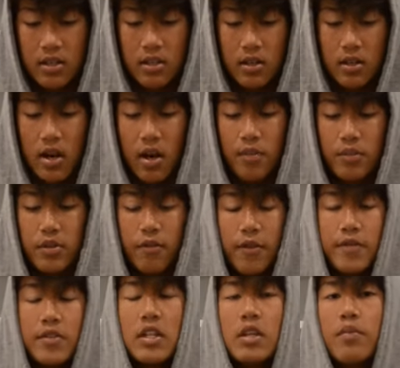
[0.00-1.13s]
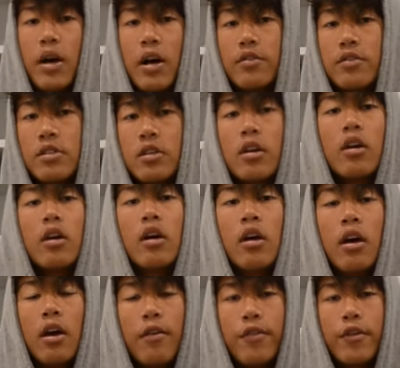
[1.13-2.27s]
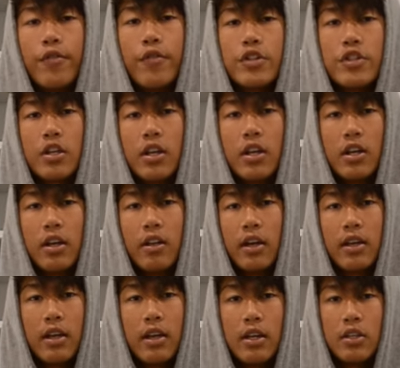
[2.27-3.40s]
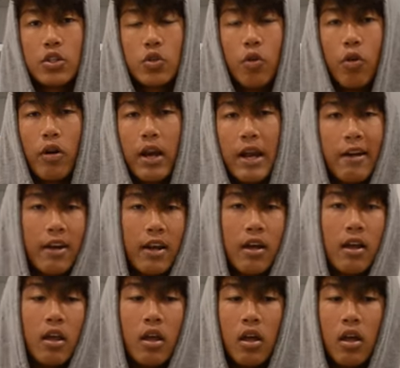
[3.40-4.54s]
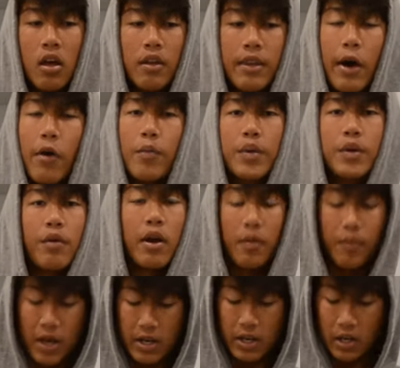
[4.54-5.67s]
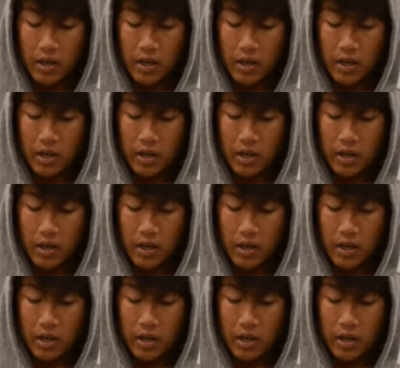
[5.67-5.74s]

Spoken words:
to up to 15 pounds if you're fishing in a like inshore area. That would be recommended.